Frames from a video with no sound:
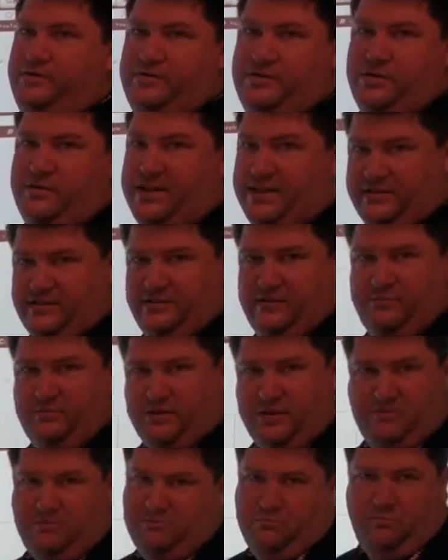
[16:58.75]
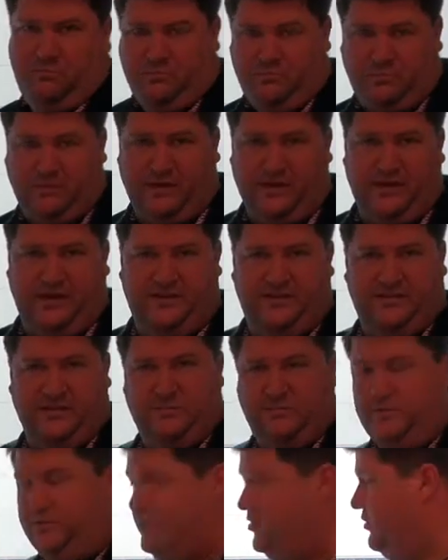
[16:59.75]
So that's pretty plain and
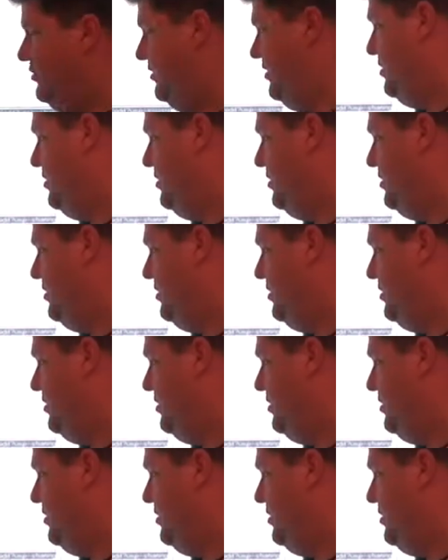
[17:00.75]
simple. You're